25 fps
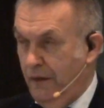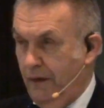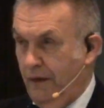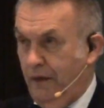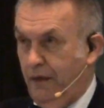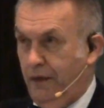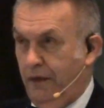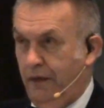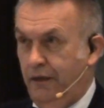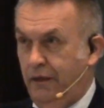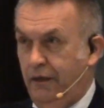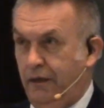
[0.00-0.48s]

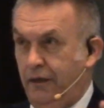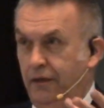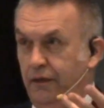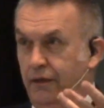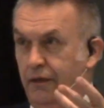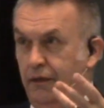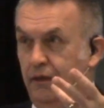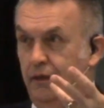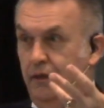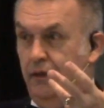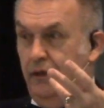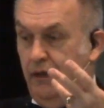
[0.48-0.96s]

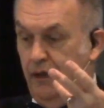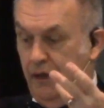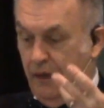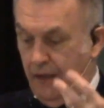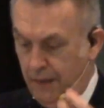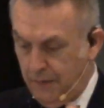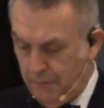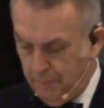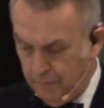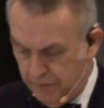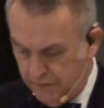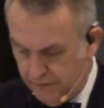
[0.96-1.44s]
He
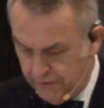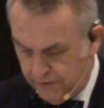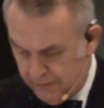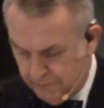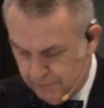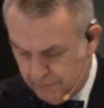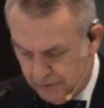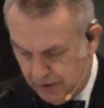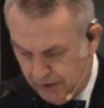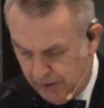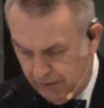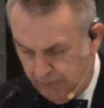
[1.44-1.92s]
humbled
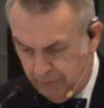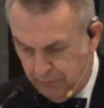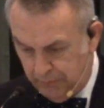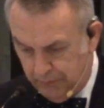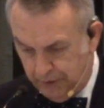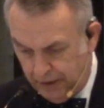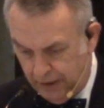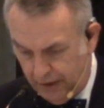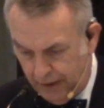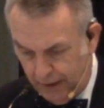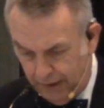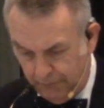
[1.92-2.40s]
himself. He
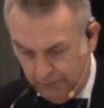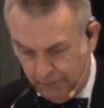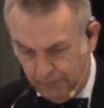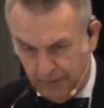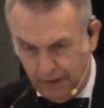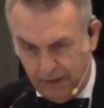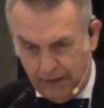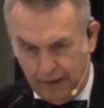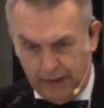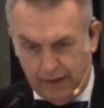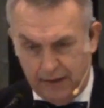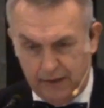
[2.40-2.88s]
became a
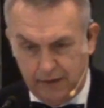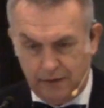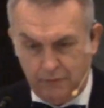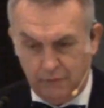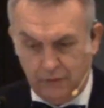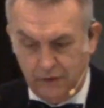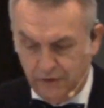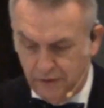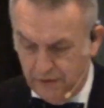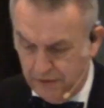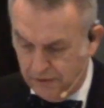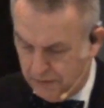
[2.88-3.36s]
man. I
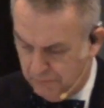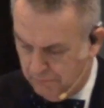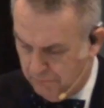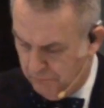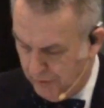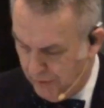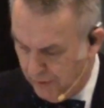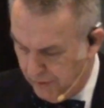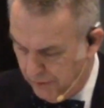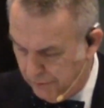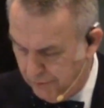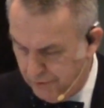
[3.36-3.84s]
want you to
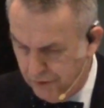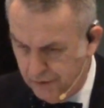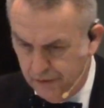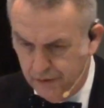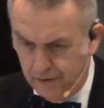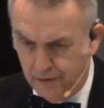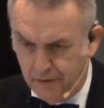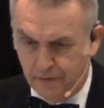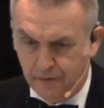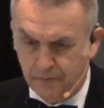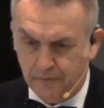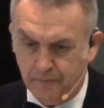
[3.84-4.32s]
compare
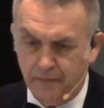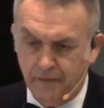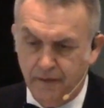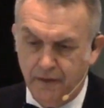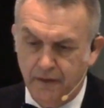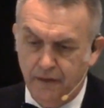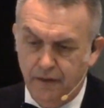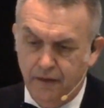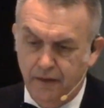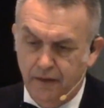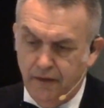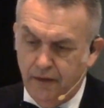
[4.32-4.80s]
here
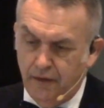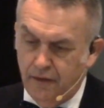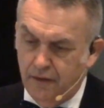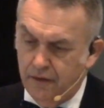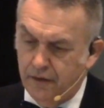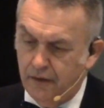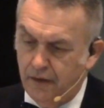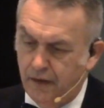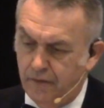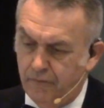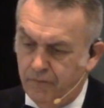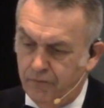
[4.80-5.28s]

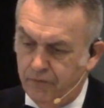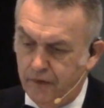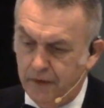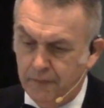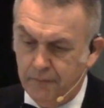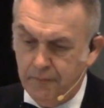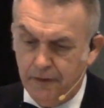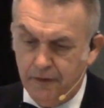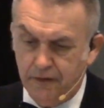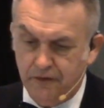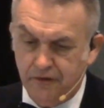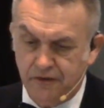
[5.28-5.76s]

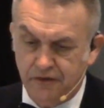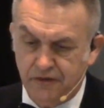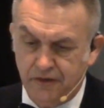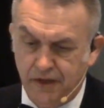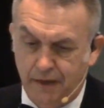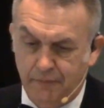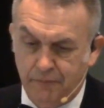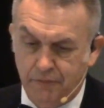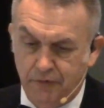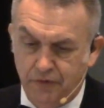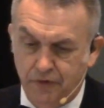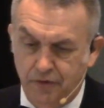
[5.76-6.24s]
Philippians
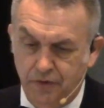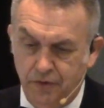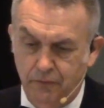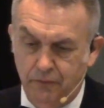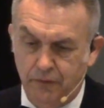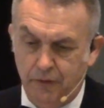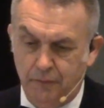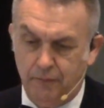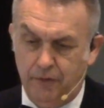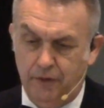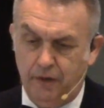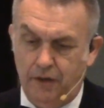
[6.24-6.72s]
chapter 2,
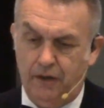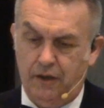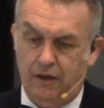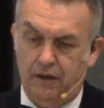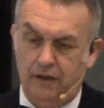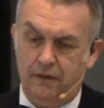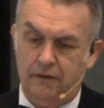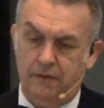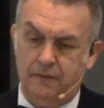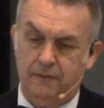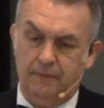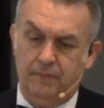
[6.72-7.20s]
where
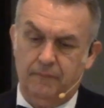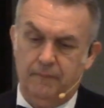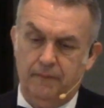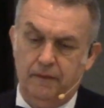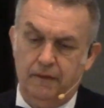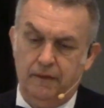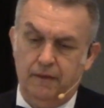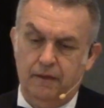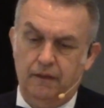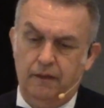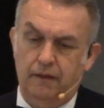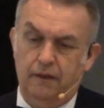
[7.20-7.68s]
Paul
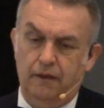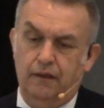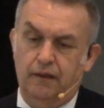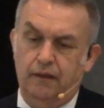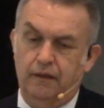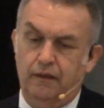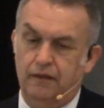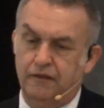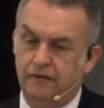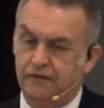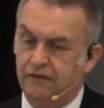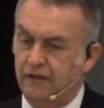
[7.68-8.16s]

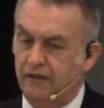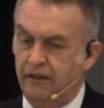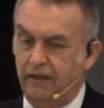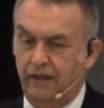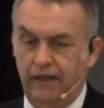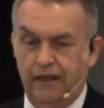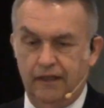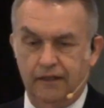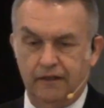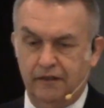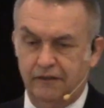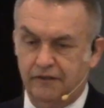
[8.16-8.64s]
is
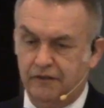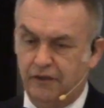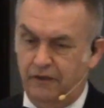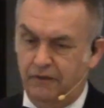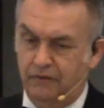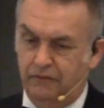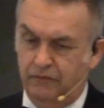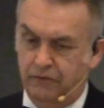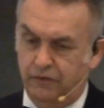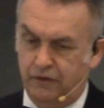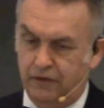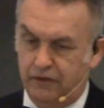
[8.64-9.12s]
laying this
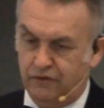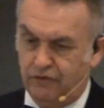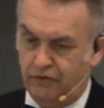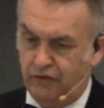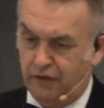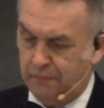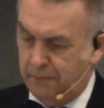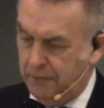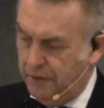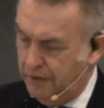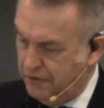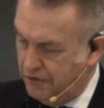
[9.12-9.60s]
out for us.
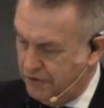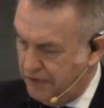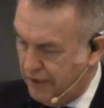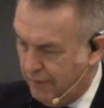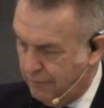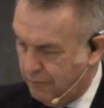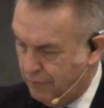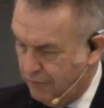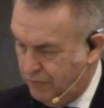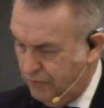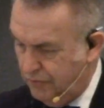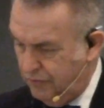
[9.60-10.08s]
Philippians
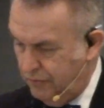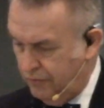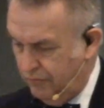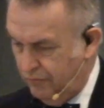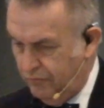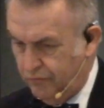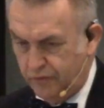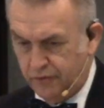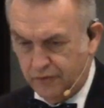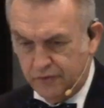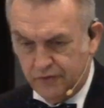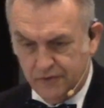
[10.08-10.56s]
chapter 2 and
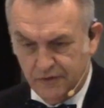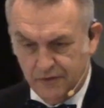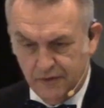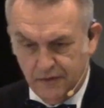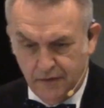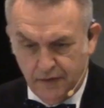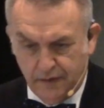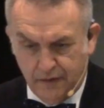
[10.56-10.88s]
verse,